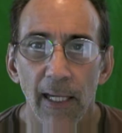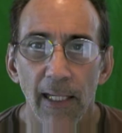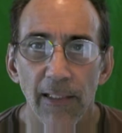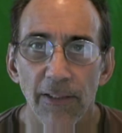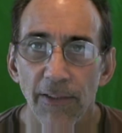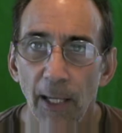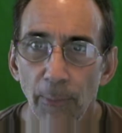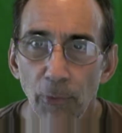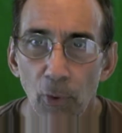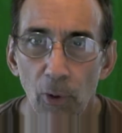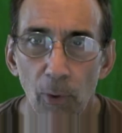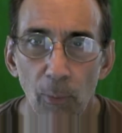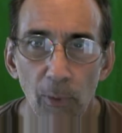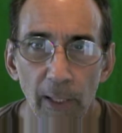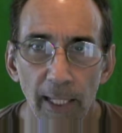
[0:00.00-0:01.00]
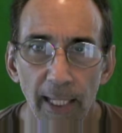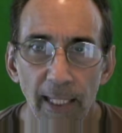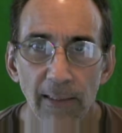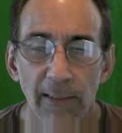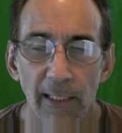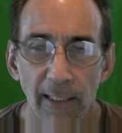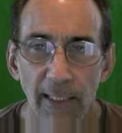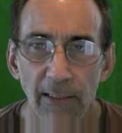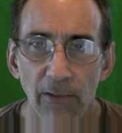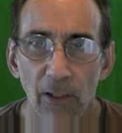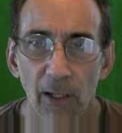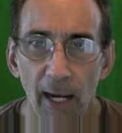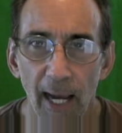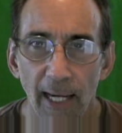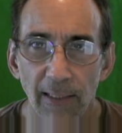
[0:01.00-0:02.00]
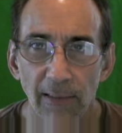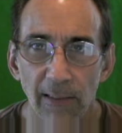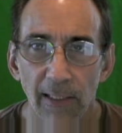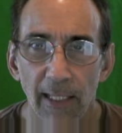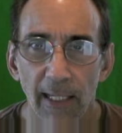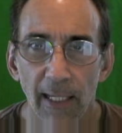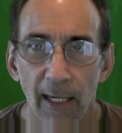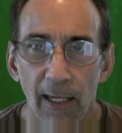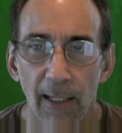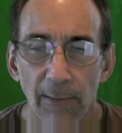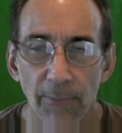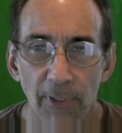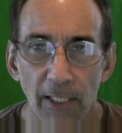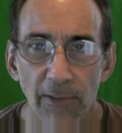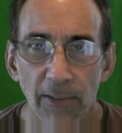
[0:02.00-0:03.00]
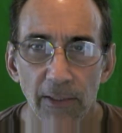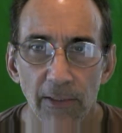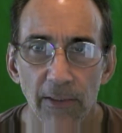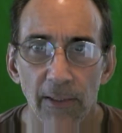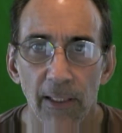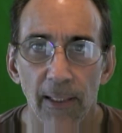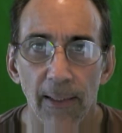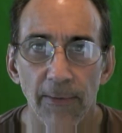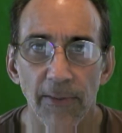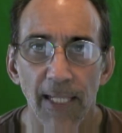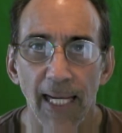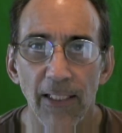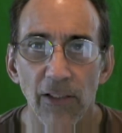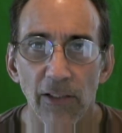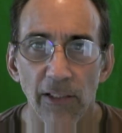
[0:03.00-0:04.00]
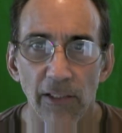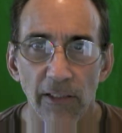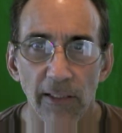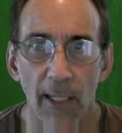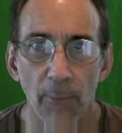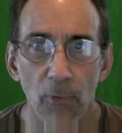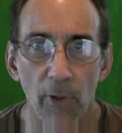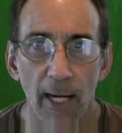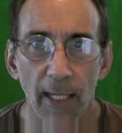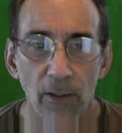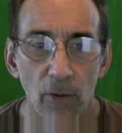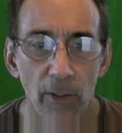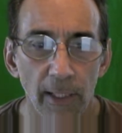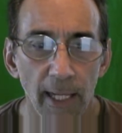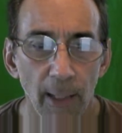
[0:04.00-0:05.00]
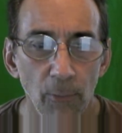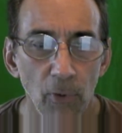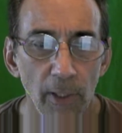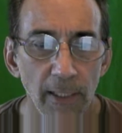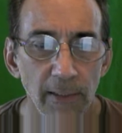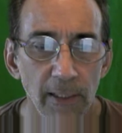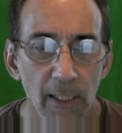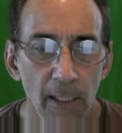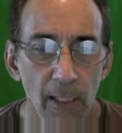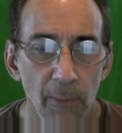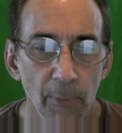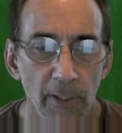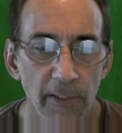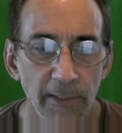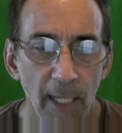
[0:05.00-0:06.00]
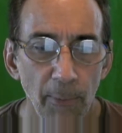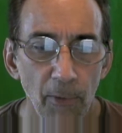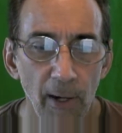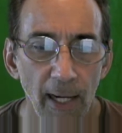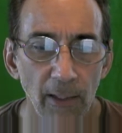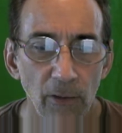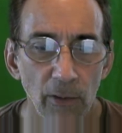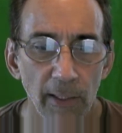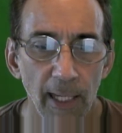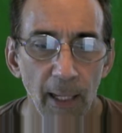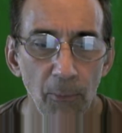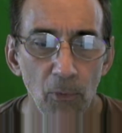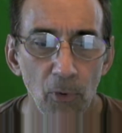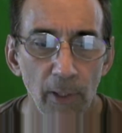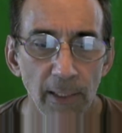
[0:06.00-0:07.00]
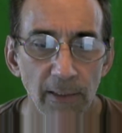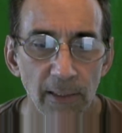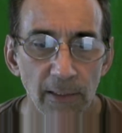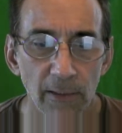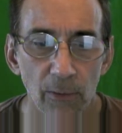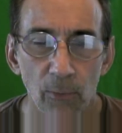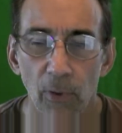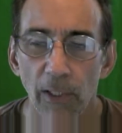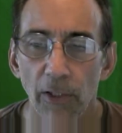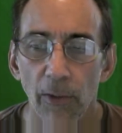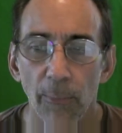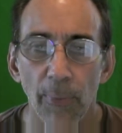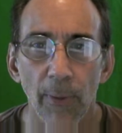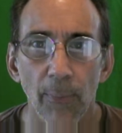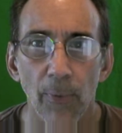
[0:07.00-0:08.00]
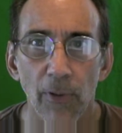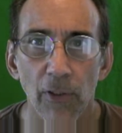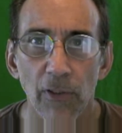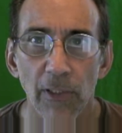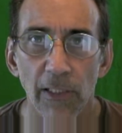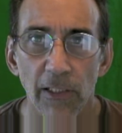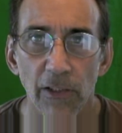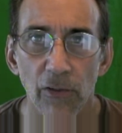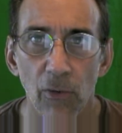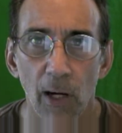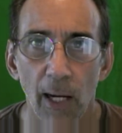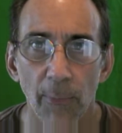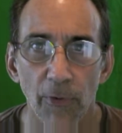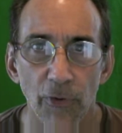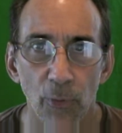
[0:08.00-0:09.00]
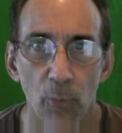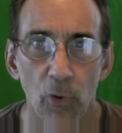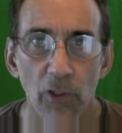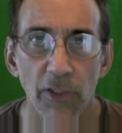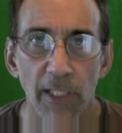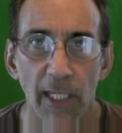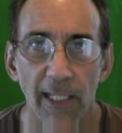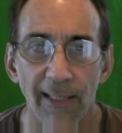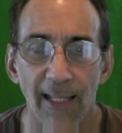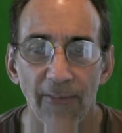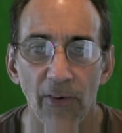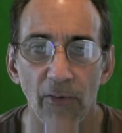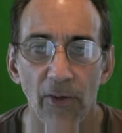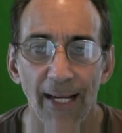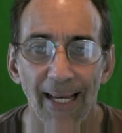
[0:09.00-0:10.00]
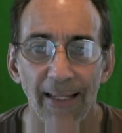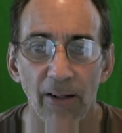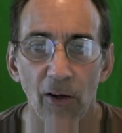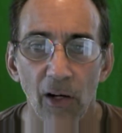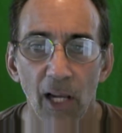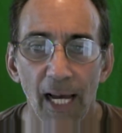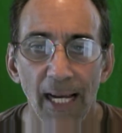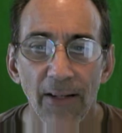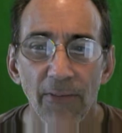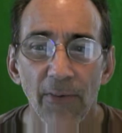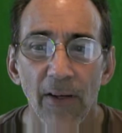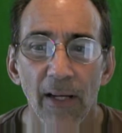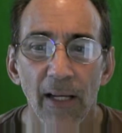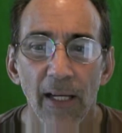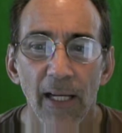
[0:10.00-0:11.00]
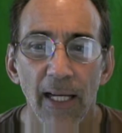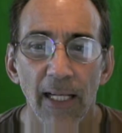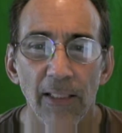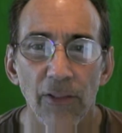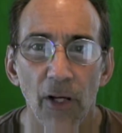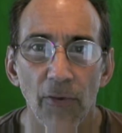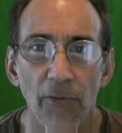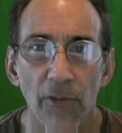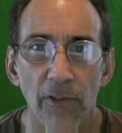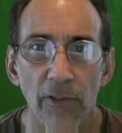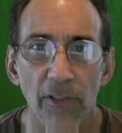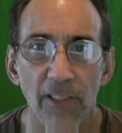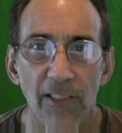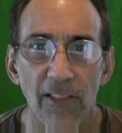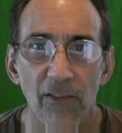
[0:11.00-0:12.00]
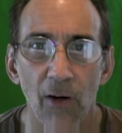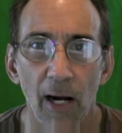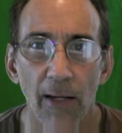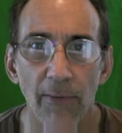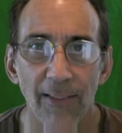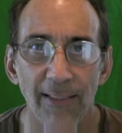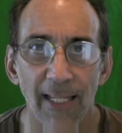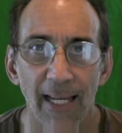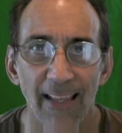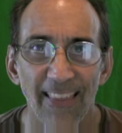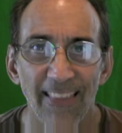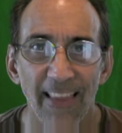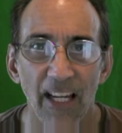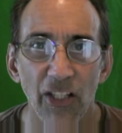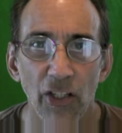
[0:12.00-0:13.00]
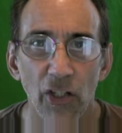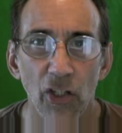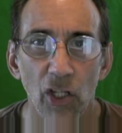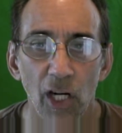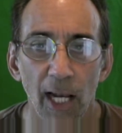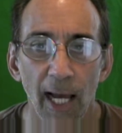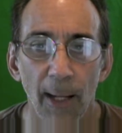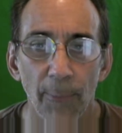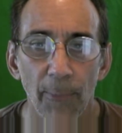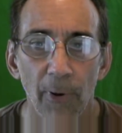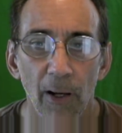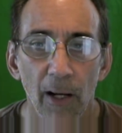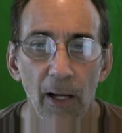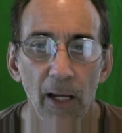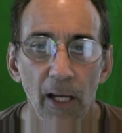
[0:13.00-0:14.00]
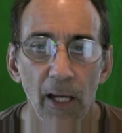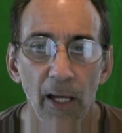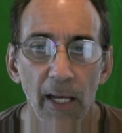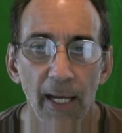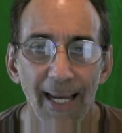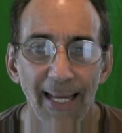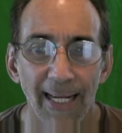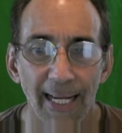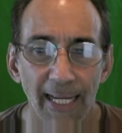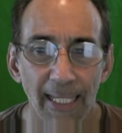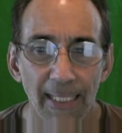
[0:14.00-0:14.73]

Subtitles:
and subdural bleeds, and these are actually just as dangerous as subarachnoid hemorrhoid. But the subarachnoid hemorrhoid is the one that people usually describe as the worst headache they've ever had in their life. It's often described as a thunderclap headache.